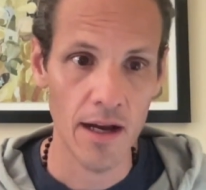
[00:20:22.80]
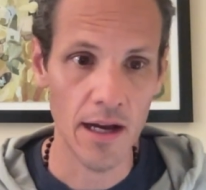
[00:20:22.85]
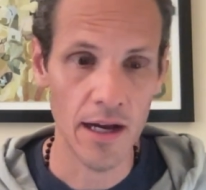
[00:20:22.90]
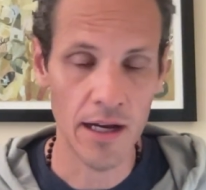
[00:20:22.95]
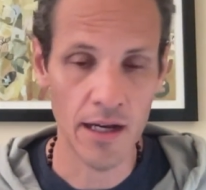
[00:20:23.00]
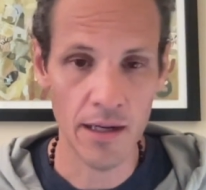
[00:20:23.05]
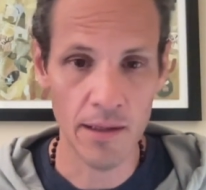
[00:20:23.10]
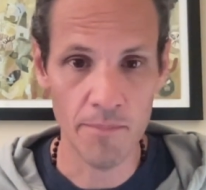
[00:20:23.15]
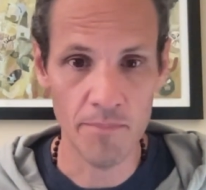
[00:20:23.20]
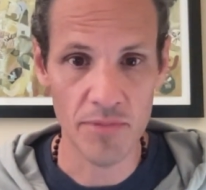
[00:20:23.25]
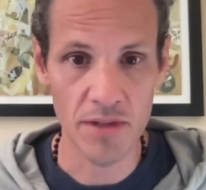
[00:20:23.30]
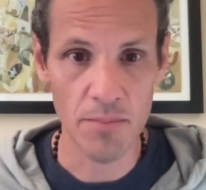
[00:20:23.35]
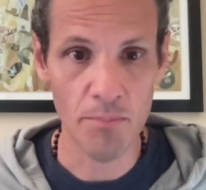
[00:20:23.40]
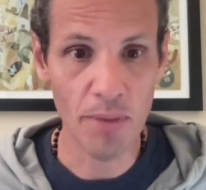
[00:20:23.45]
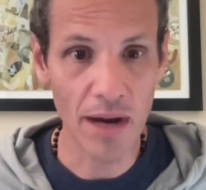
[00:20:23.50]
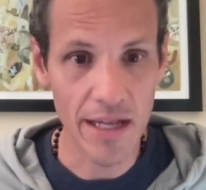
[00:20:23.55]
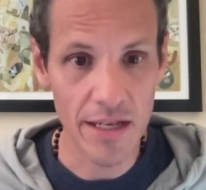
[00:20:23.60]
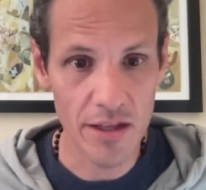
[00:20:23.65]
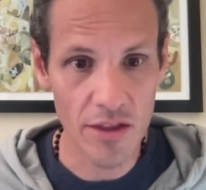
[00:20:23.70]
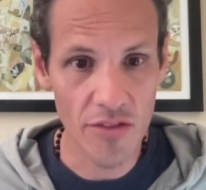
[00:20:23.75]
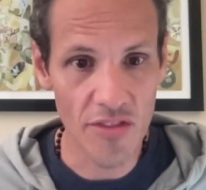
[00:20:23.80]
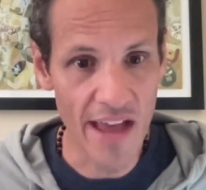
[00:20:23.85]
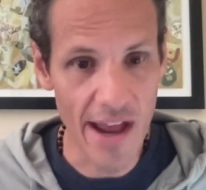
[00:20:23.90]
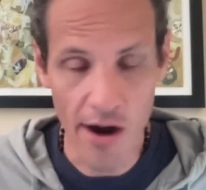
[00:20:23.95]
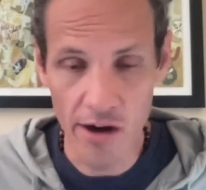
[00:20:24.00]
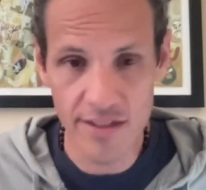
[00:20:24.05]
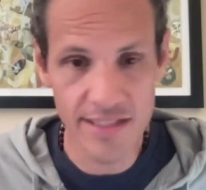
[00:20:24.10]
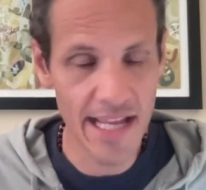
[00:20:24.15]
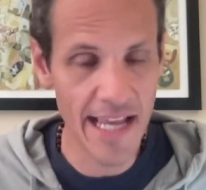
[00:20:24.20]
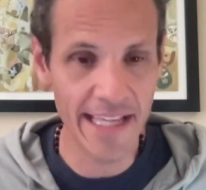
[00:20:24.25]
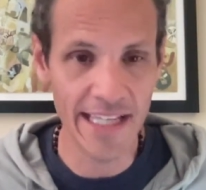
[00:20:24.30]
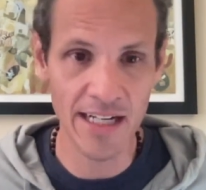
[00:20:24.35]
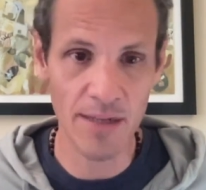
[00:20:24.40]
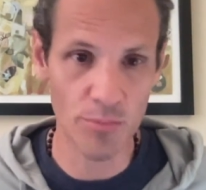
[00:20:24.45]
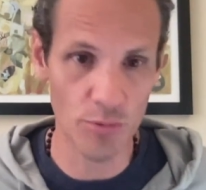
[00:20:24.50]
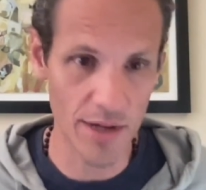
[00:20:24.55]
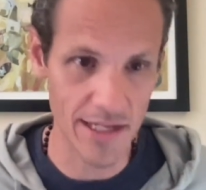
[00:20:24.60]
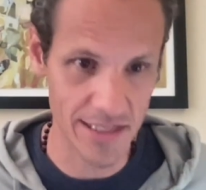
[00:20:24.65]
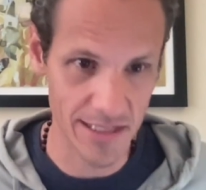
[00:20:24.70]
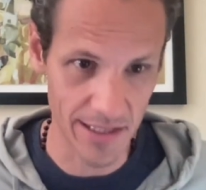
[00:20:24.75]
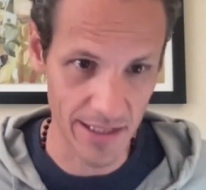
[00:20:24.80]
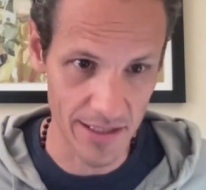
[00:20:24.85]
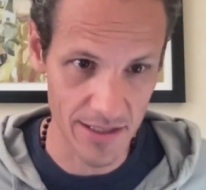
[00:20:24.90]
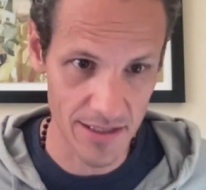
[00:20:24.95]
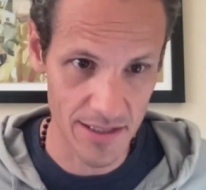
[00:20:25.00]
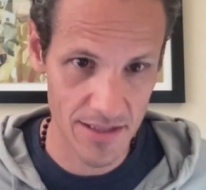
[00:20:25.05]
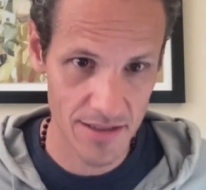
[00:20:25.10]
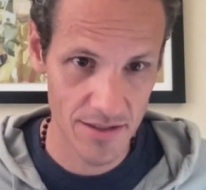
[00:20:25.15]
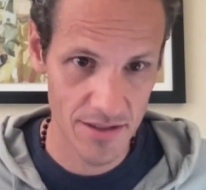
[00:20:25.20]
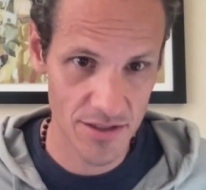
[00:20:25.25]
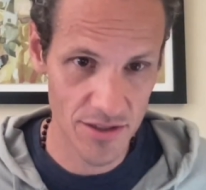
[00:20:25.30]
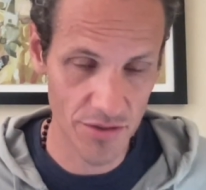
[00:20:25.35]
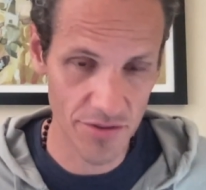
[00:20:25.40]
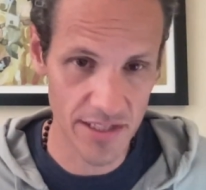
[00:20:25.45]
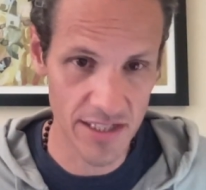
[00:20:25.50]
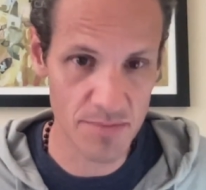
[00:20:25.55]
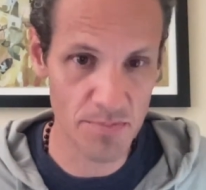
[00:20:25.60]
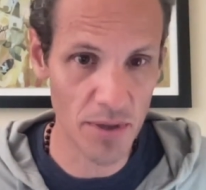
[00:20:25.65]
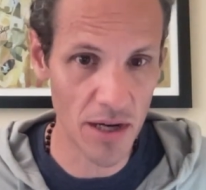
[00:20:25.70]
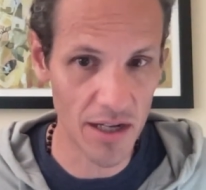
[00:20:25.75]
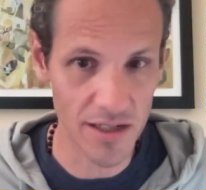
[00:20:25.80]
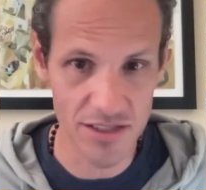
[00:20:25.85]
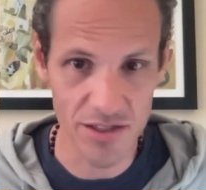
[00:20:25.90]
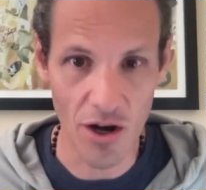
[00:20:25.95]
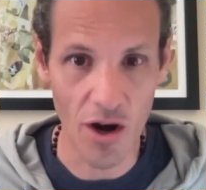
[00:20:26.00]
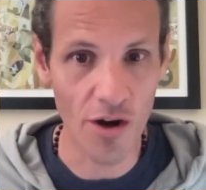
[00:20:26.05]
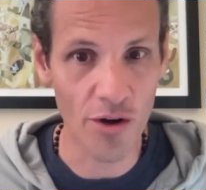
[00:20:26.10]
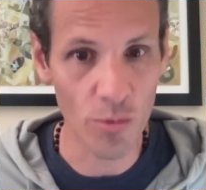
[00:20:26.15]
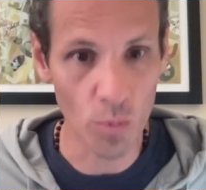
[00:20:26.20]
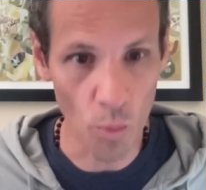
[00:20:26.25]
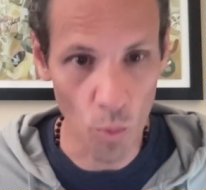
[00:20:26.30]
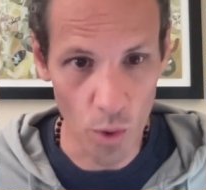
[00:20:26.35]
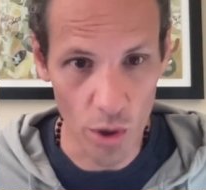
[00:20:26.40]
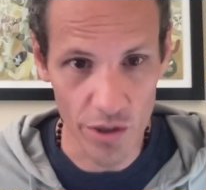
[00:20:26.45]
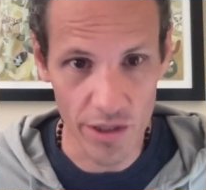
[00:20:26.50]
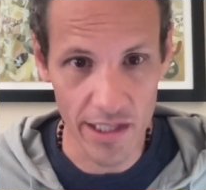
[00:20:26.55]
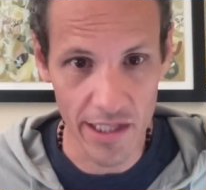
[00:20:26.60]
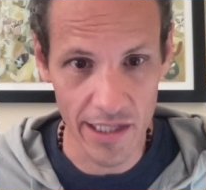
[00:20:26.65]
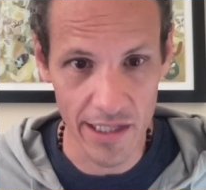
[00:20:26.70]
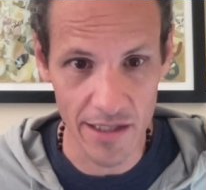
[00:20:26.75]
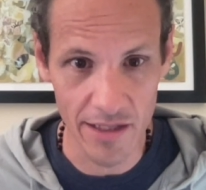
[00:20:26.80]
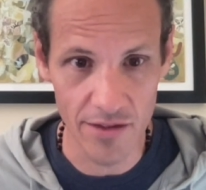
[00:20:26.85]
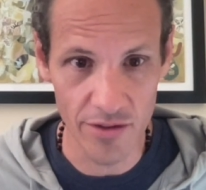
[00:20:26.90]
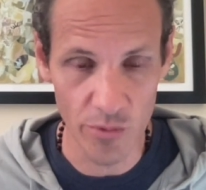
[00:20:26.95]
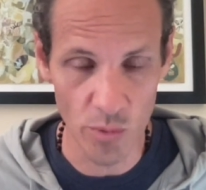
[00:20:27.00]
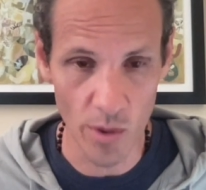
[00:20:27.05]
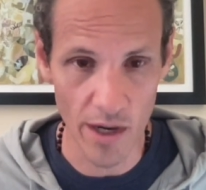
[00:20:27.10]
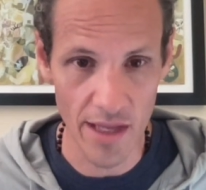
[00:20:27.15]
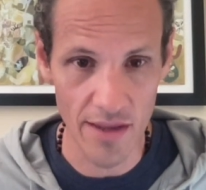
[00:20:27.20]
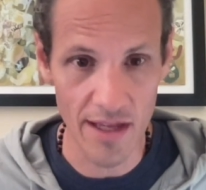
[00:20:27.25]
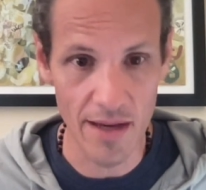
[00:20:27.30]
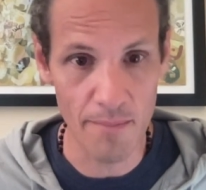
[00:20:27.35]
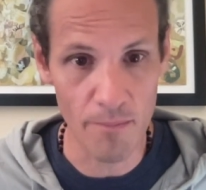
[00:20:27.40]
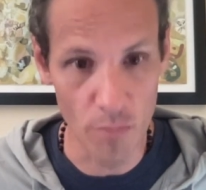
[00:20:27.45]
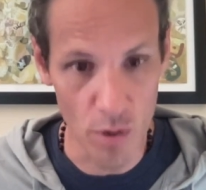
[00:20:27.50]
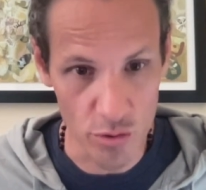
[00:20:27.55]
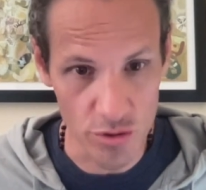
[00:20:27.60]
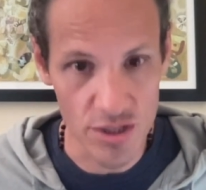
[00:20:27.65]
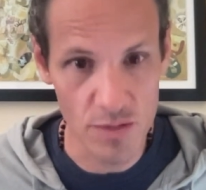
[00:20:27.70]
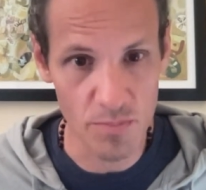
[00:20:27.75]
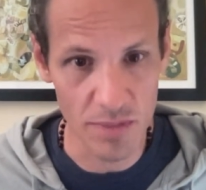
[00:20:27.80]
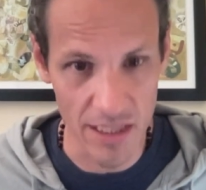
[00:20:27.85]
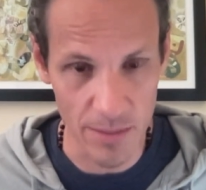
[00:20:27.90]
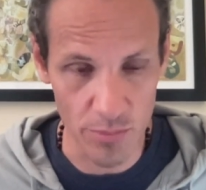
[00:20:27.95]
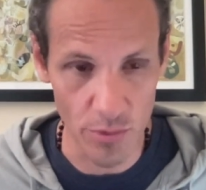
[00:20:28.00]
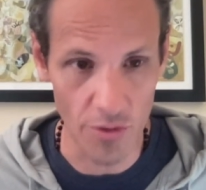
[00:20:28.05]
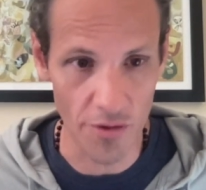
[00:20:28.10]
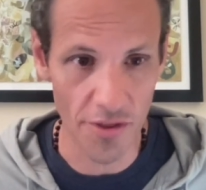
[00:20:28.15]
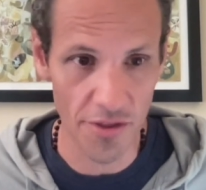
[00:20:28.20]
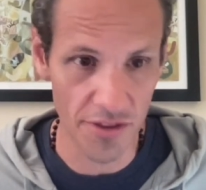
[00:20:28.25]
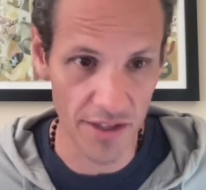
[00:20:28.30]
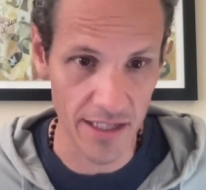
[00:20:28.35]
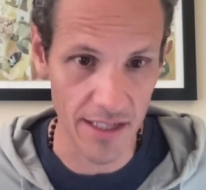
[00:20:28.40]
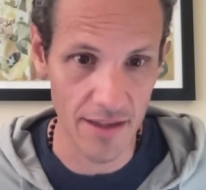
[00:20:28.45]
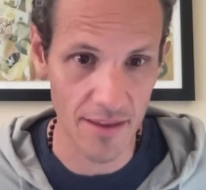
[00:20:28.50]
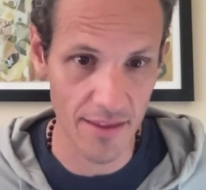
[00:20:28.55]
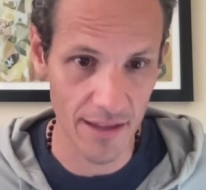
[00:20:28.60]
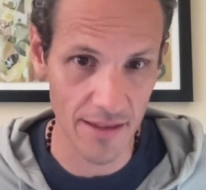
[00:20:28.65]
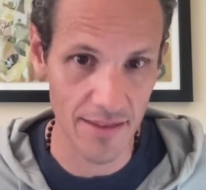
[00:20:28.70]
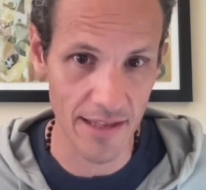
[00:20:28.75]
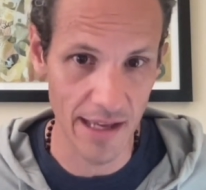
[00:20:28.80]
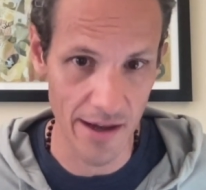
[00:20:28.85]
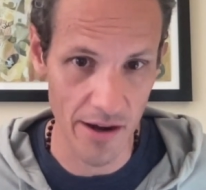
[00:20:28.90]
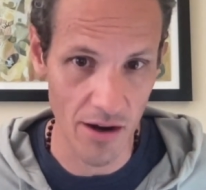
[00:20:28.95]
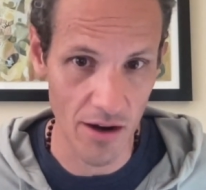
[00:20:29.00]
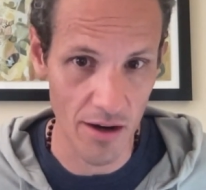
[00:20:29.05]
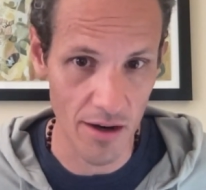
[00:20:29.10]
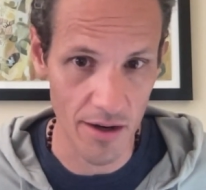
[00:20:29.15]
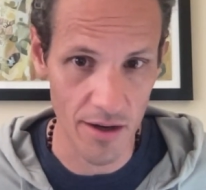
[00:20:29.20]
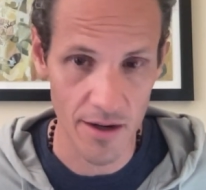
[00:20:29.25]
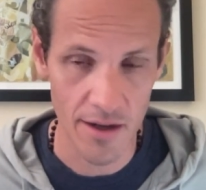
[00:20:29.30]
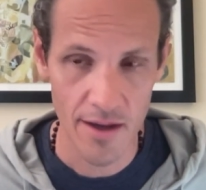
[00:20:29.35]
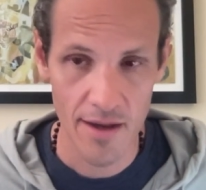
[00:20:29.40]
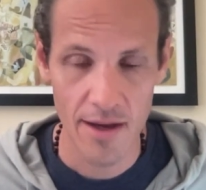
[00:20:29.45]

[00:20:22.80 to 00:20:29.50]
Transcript: But they aren't taking up residence. So these bugs aren't working in the way that most people think that they are.